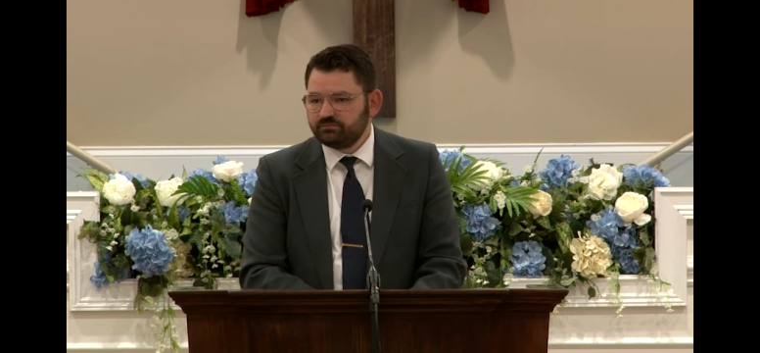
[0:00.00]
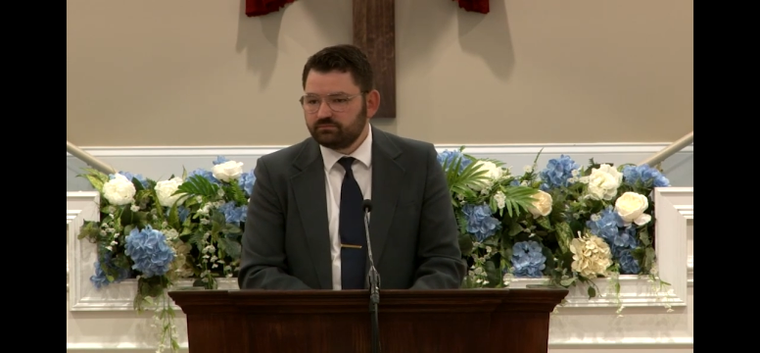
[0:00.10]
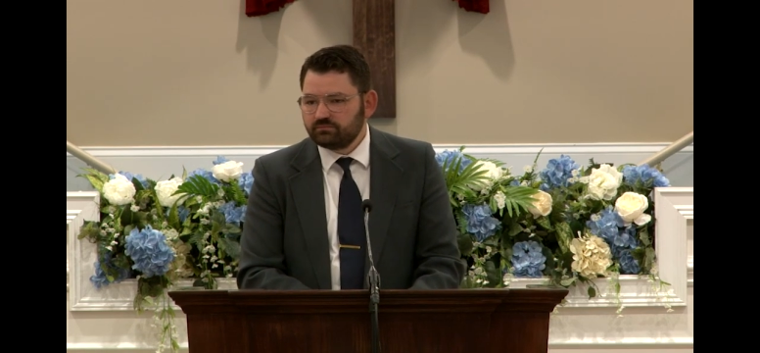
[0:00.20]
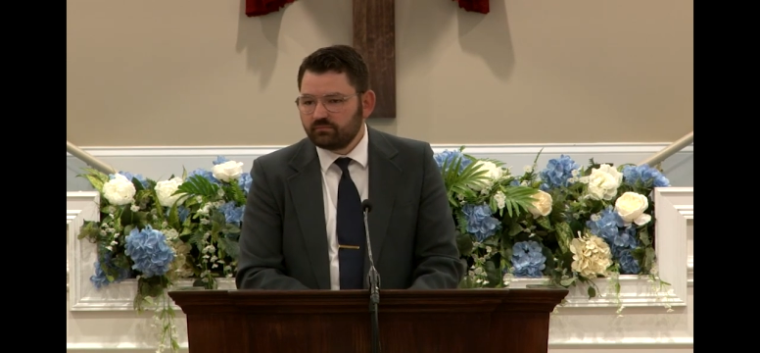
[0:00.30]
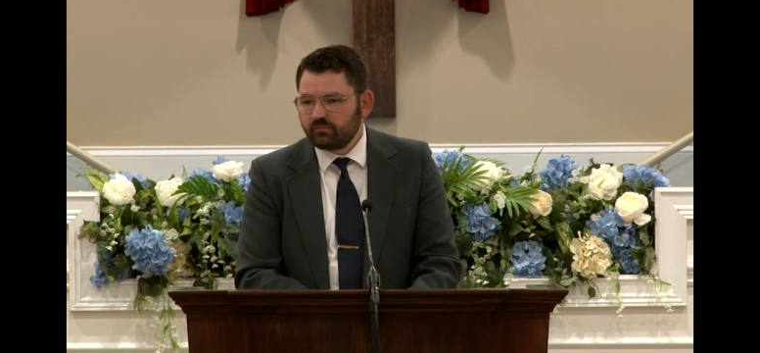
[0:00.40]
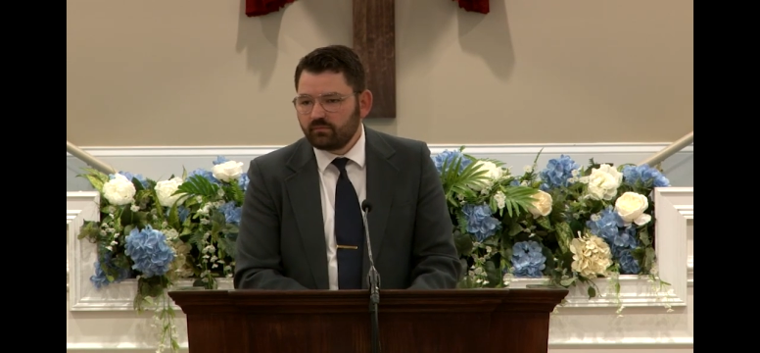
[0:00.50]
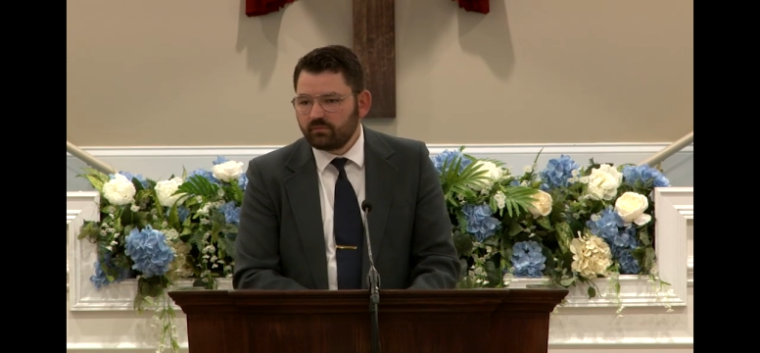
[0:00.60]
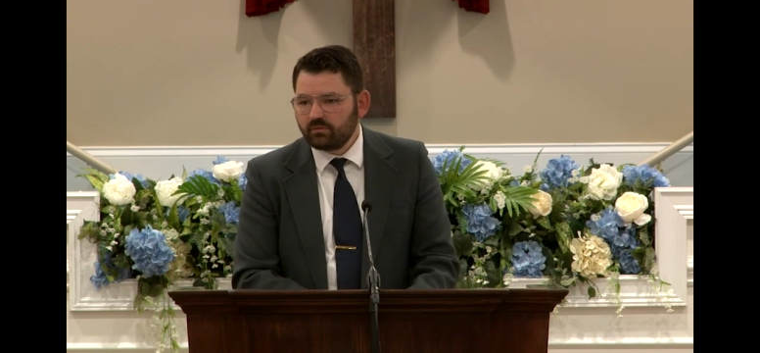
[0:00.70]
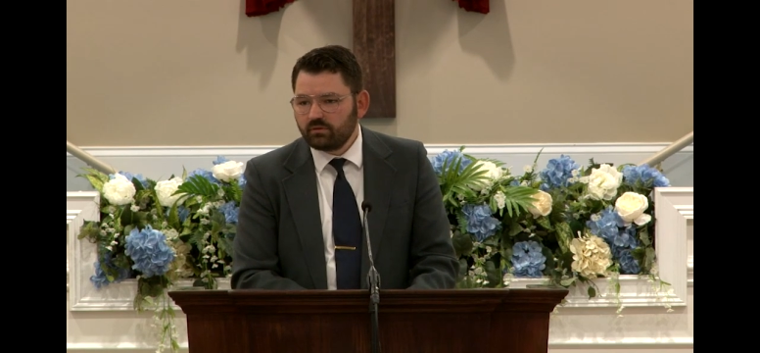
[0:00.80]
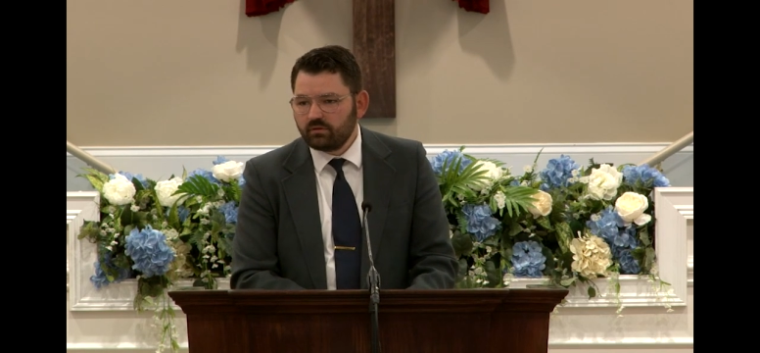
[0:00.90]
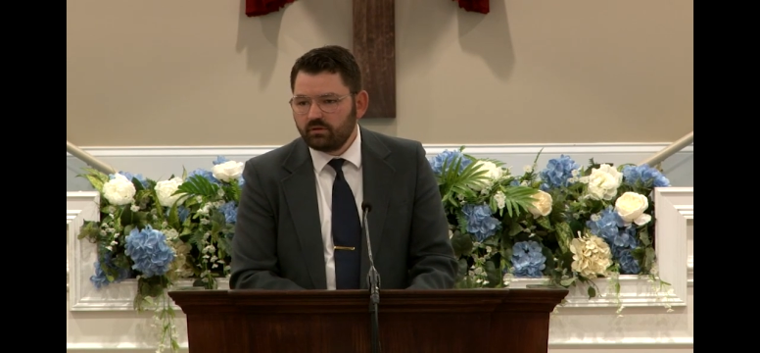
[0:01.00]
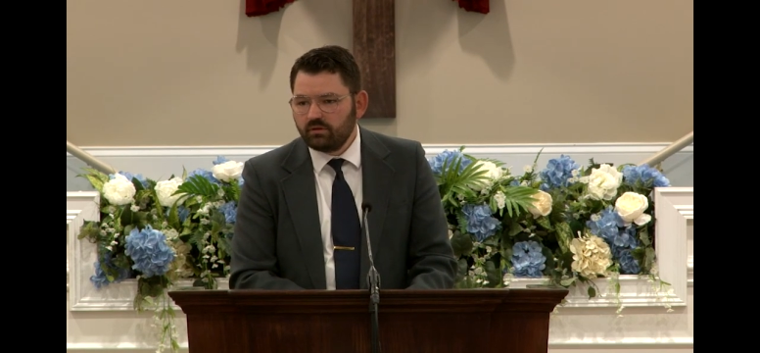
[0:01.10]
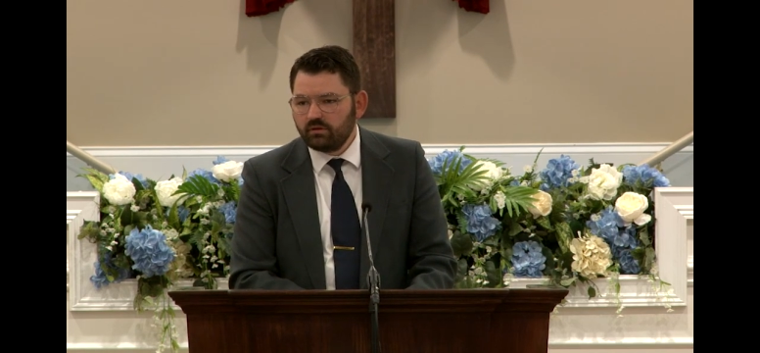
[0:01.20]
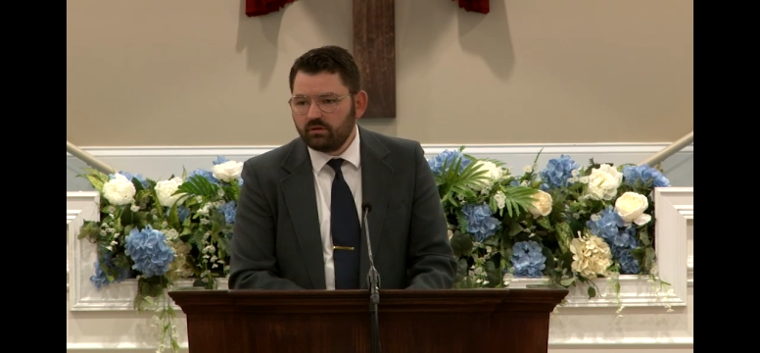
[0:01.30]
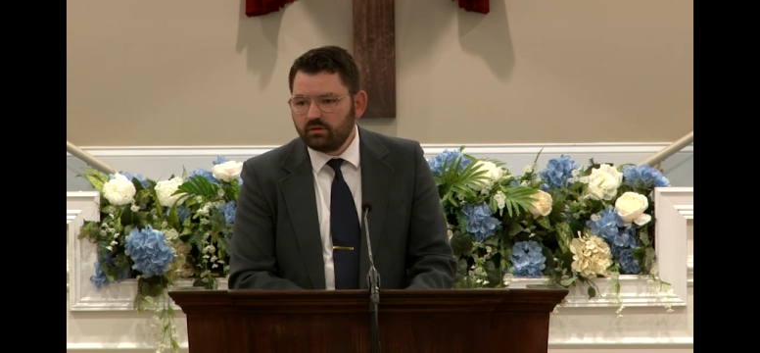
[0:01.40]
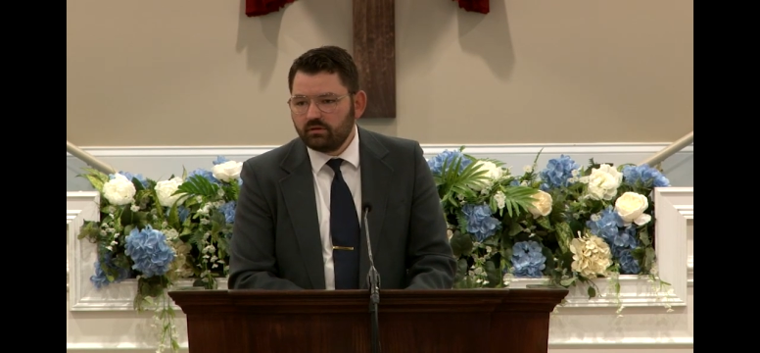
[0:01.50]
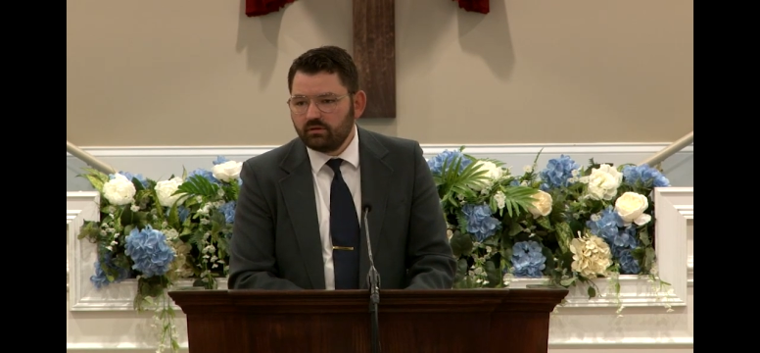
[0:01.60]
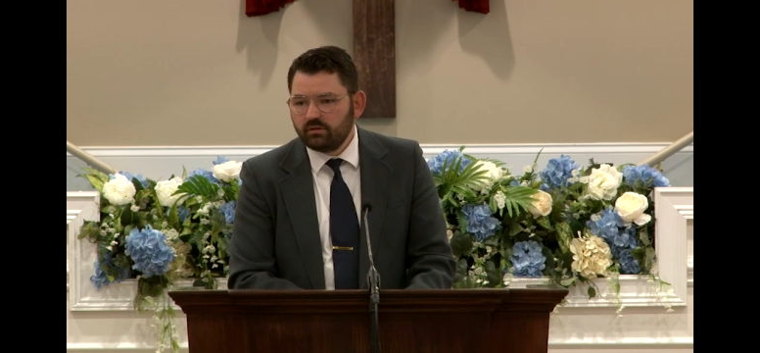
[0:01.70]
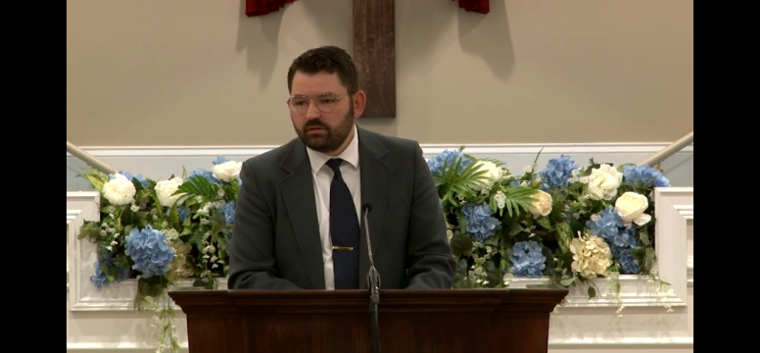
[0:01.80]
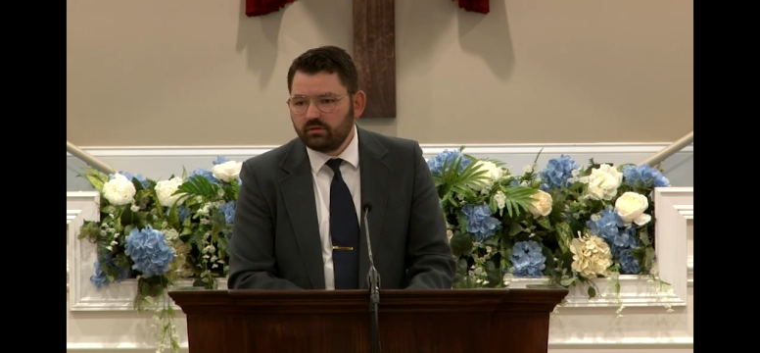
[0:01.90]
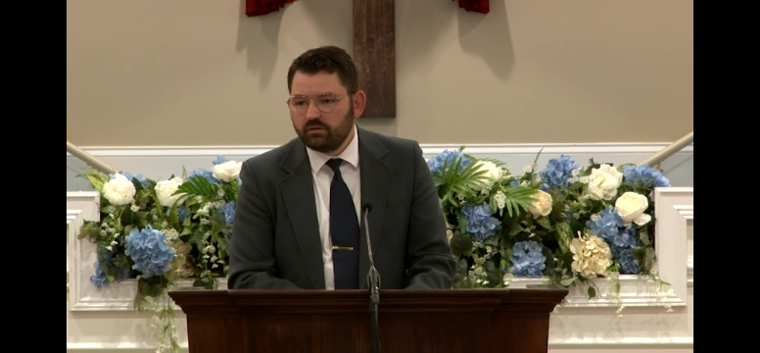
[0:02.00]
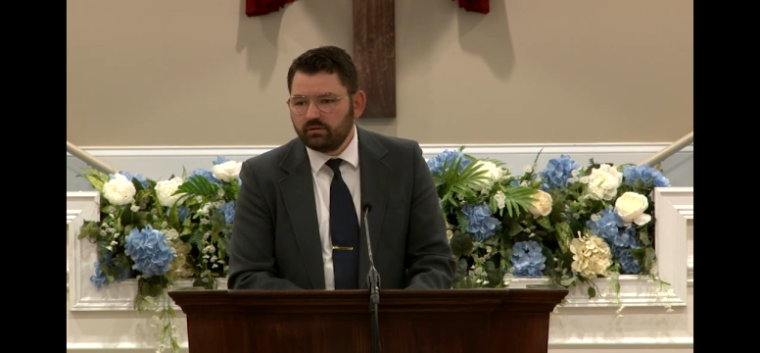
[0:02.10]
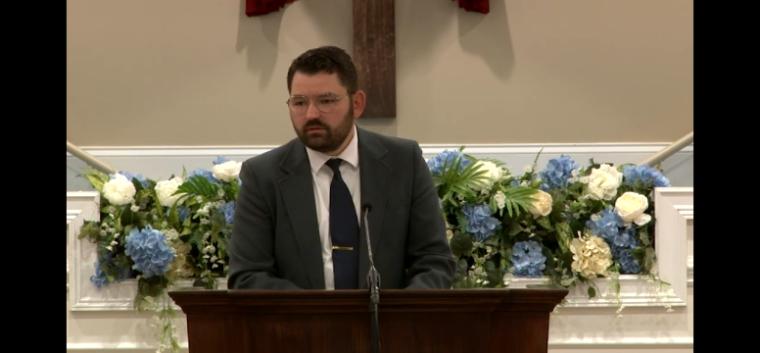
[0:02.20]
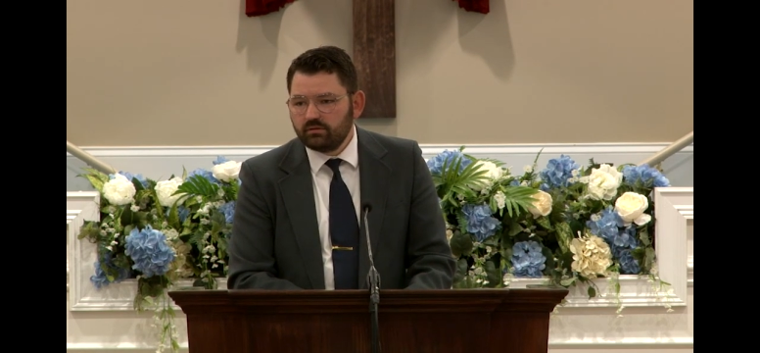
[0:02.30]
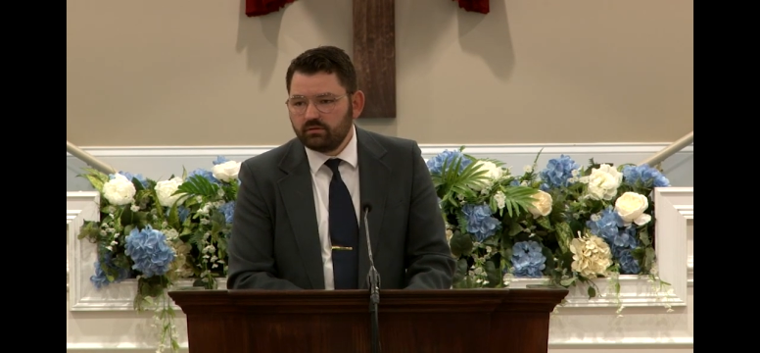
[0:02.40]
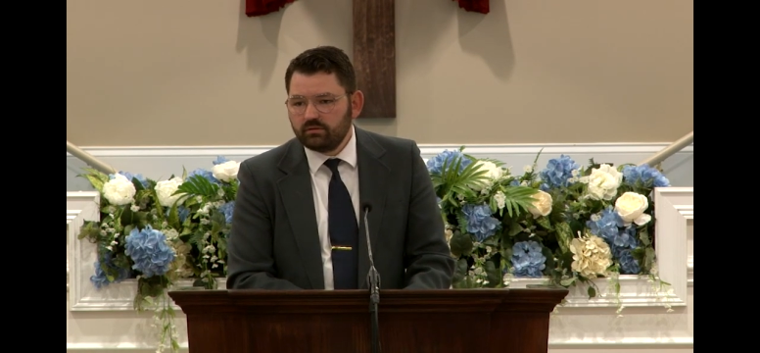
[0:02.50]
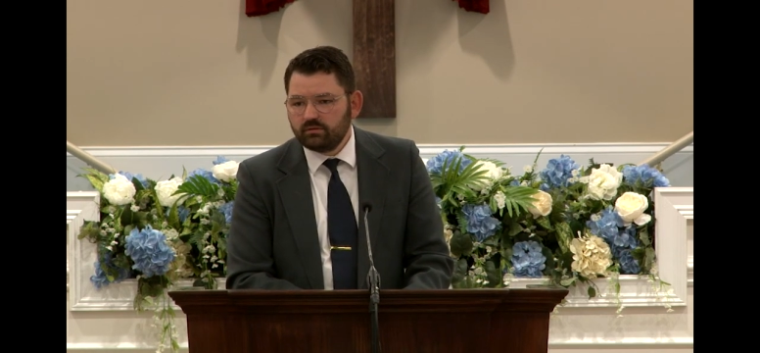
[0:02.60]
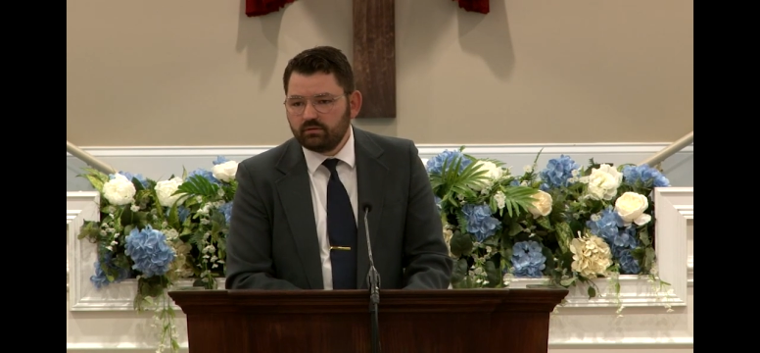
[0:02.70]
(no one is talking)